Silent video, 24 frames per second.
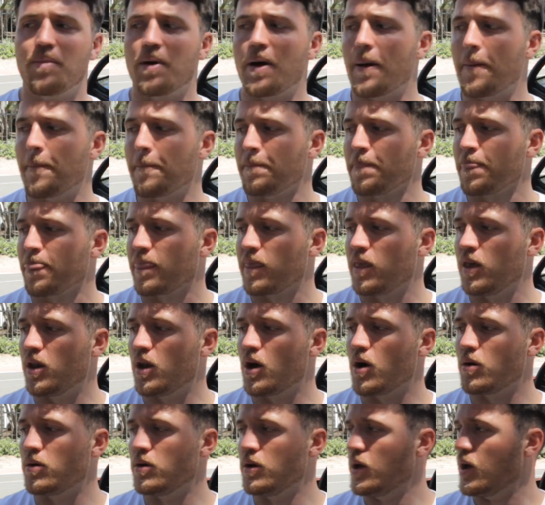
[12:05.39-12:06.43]
But, you
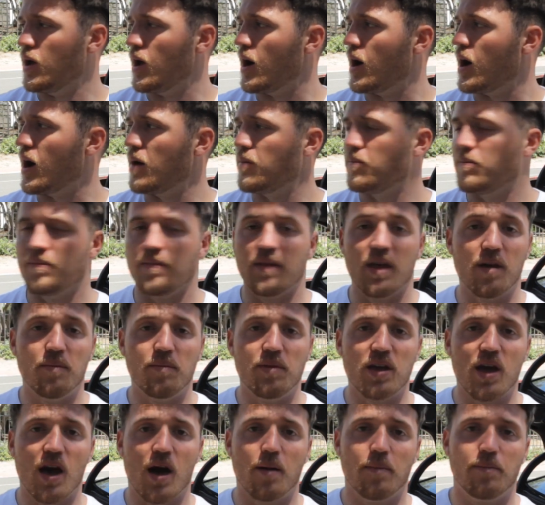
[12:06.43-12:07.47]
know, hit
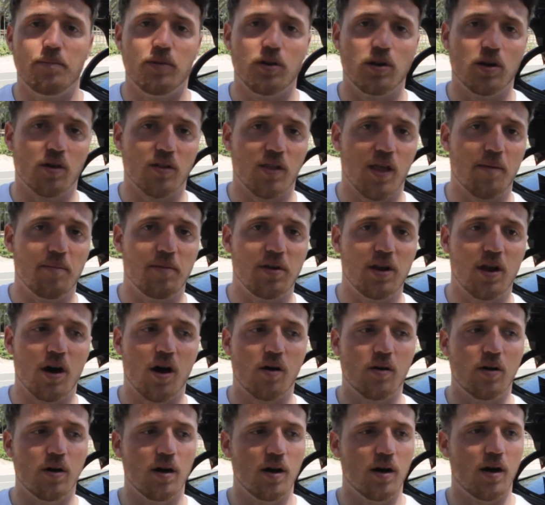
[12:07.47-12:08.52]
me up, you know, let me
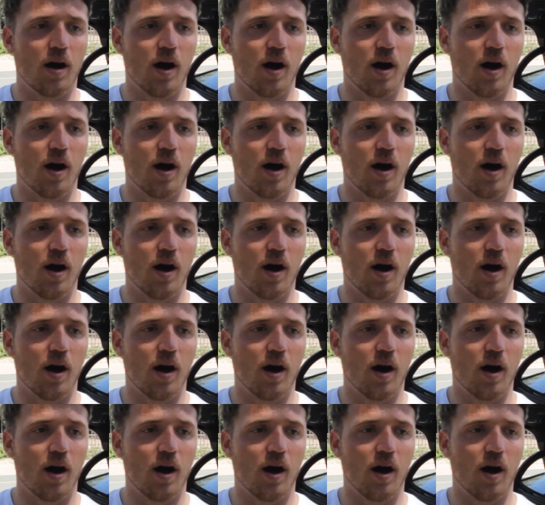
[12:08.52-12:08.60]
know.